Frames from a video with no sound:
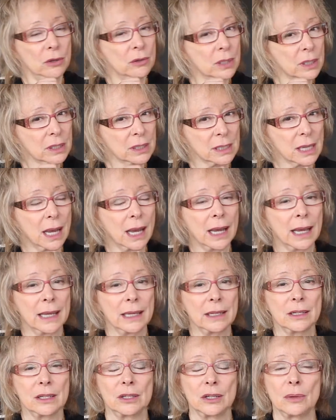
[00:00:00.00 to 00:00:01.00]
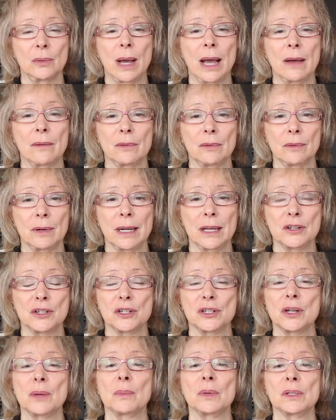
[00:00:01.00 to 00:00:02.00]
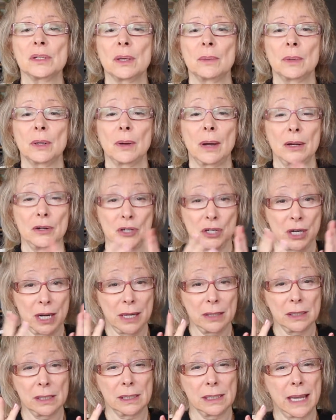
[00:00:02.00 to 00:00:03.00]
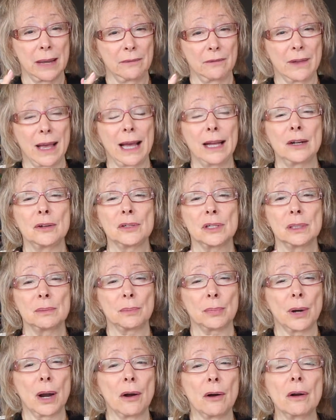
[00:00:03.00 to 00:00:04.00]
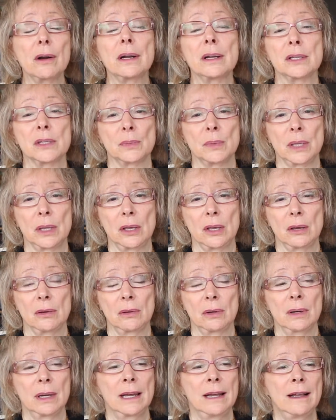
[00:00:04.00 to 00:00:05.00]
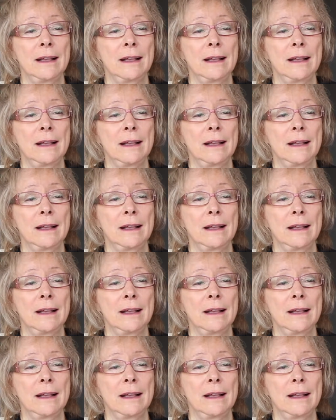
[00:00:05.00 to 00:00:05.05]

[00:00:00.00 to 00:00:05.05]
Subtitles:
you decide that you have a relationship with someone who shares the same values and priorities with you,